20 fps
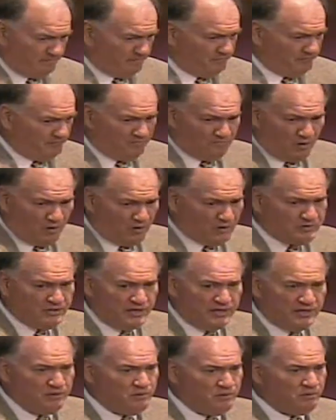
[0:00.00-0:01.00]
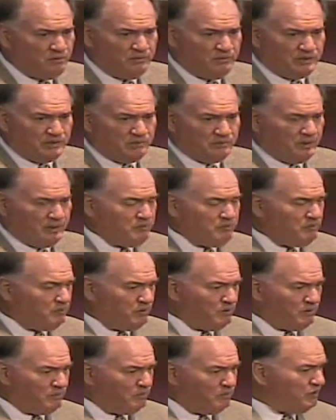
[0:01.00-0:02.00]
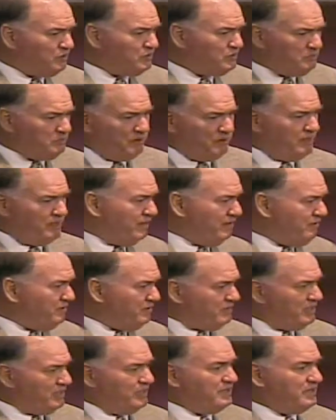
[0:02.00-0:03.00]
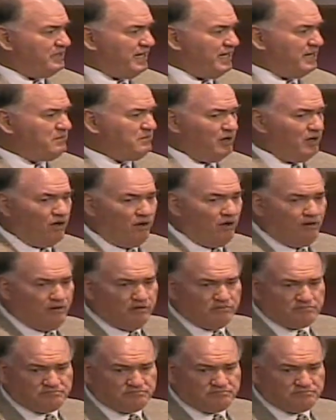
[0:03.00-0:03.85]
Mars Hill. These people were worshiping everything that came along.